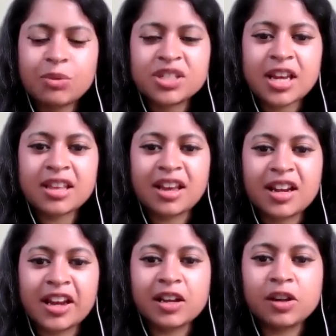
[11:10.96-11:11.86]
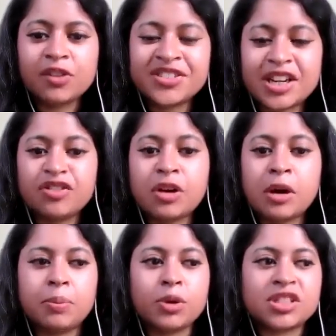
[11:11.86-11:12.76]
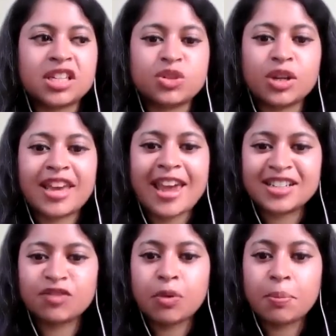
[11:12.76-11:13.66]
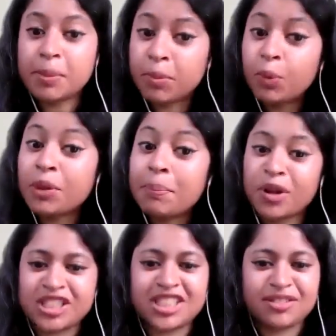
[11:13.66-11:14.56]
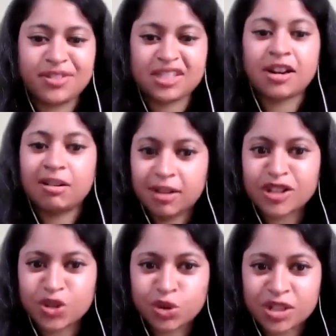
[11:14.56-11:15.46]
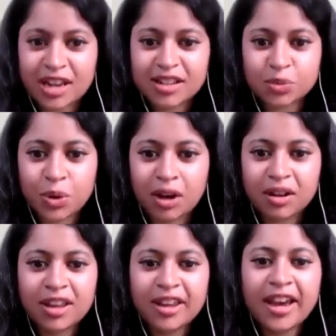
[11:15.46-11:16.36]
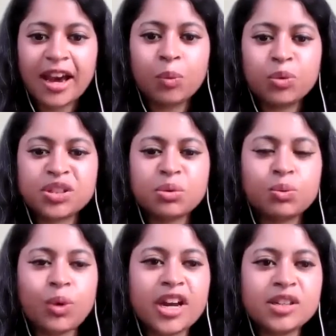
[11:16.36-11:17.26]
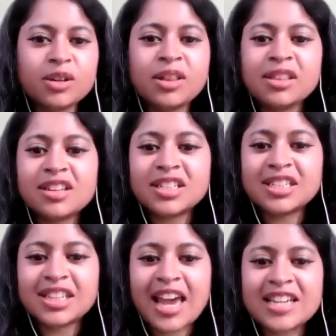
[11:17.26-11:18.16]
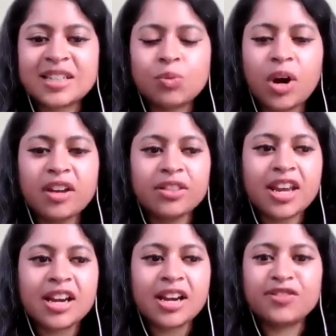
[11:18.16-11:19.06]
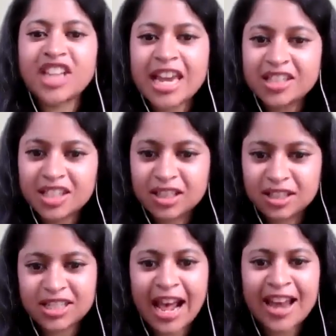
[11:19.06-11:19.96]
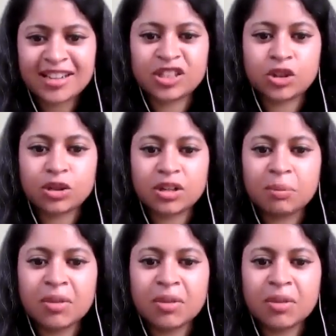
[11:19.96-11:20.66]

he was saying that like a lot of self-help books are sort of catered for people with a positive start, as you said as well. So why do you think this is the case, and why aren't they kind of changing this attitude?